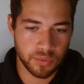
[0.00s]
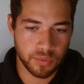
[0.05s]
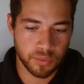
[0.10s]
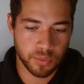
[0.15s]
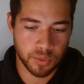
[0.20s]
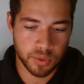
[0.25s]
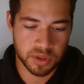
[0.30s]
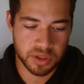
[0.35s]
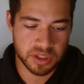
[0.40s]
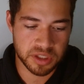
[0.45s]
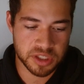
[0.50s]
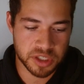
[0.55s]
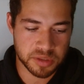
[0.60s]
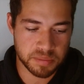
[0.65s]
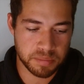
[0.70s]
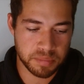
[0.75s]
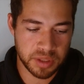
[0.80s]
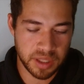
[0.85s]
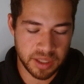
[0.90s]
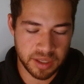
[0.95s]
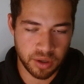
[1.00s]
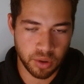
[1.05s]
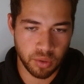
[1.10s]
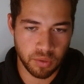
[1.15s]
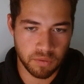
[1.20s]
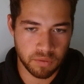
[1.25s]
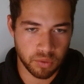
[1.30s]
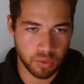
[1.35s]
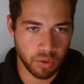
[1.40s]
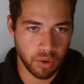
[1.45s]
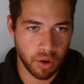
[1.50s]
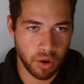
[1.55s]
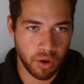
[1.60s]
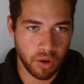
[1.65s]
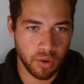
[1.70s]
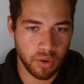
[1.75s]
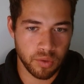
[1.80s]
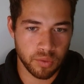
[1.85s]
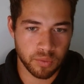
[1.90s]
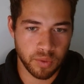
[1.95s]
really just play
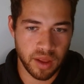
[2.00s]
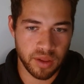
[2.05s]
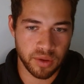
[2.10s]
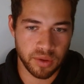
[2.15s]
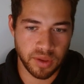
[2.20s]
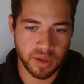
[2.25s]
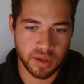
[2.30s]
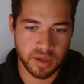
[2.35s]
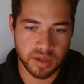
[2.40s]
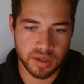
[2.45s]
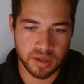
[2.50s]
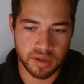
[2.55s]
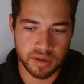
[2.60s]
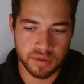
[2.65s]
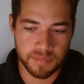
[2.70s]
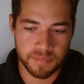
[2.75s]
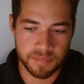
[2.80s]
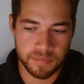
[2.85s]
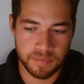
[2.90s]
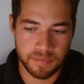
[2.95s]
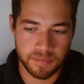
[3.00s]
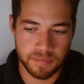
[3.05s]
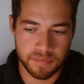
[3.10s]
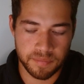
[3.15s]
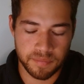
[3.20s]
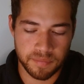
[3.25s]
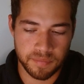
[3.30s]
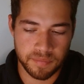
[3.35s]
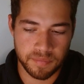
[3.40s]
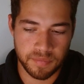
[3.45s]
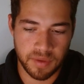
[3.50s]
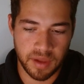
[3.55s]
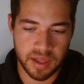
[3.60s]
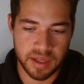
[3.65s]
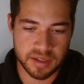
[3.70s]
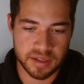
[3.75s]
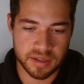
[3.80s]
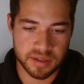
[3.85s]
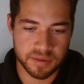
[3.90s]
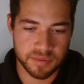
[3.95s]
overall, rather than,
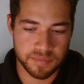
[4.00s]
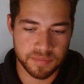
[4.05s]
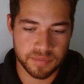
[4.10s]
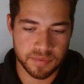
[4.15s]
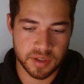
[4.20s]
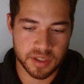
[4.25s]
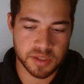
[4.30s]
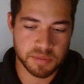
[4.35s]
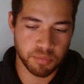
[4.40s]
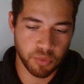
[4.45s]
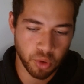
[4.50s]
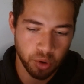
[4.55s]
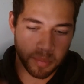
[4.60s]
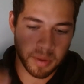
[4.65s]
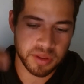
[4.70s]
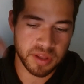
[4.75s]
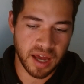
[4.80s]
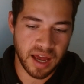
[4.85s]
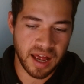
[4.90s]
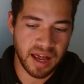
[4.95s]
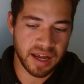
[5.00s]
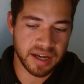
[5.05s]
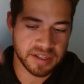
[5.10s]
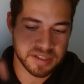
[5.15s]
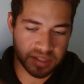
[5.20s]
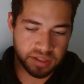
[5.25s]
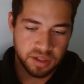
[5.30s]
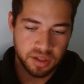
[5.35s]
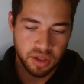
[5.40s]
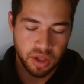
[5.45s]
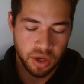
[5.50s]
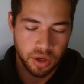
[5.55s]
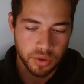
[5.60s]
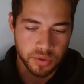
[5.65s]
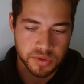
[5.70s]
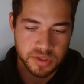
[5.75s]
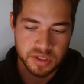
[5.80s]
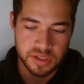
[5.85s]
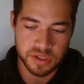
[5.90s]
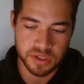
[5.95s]
like, it's more about the highs and the
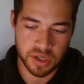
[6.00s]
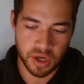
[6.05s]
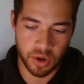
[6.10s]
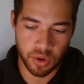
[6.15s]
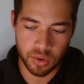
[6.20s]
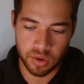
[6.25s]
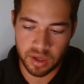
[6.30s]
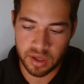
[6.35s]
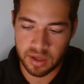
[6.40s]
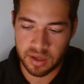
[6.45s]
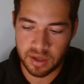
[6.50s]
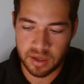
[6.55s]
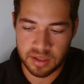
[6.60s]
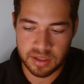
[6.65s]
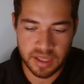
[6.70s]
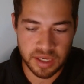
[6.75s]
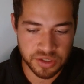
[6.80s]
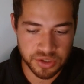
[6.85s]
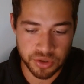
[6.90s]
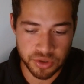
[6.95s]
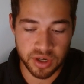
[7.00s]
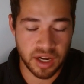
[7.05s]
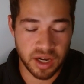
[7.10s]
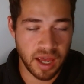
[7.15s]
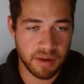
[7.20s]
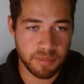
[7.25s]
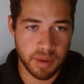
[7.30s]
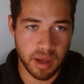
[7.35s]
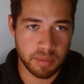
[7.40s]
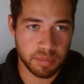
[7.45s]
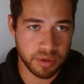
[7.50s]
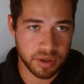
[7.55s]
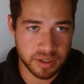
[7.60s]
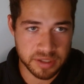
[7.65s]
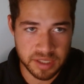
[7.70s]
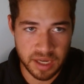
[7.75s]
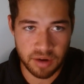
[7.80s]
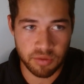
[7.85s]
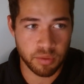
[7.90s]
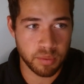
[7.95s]
lows. And so, yes, you're going to have bad
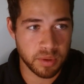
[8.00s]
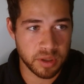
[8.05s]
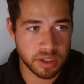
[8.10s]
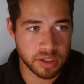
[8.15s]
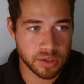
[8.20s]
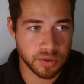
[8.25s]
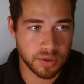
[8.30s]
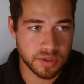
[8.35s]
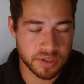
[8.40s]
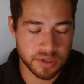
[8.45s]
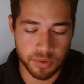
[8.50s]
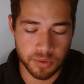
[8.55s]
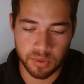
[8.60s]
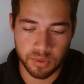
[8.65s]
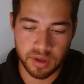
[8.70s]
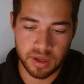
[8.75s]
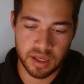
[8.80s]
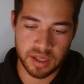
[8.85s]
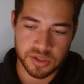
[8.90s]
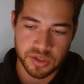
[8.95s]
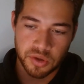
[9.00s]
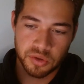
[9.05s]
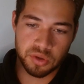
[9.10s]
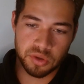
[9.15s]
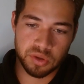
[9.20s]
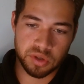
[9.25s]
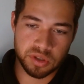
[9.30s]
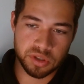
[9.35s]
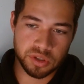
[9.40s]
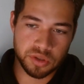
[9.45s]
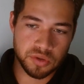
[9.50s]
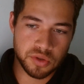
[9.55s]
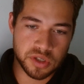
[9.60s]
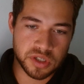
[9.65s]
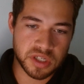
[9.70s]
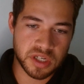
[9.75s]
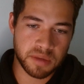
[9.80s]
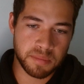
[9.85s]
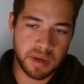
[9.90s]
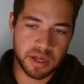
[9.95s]
plays. Everybody's going to. And so you
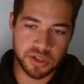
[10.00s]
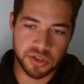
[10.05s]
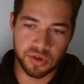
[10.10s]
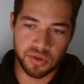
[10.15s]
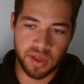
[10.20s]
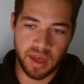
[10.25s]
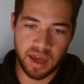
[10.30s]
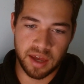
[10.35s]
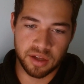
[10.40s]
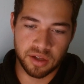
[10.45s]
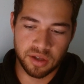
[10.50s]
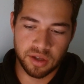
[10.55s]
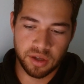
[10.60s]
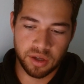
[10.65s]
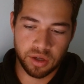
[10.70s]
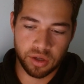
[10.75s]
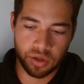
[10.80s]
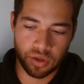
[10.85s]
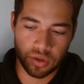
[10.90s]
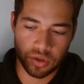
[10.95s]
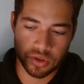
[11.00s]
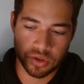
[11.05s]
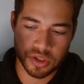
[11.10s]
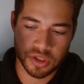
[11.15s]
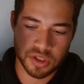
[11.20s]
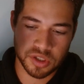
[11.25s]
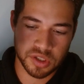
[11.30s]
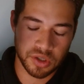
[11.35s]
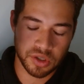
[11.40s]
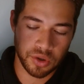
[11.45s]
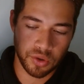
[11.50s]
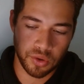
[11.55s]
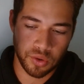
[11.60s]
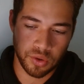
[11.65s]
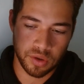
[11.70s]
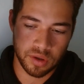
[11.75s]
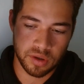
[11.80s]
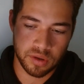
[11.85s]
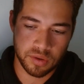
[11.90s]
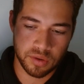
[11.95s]
just need to make sure that you're
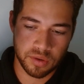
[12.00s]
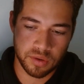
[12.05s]
still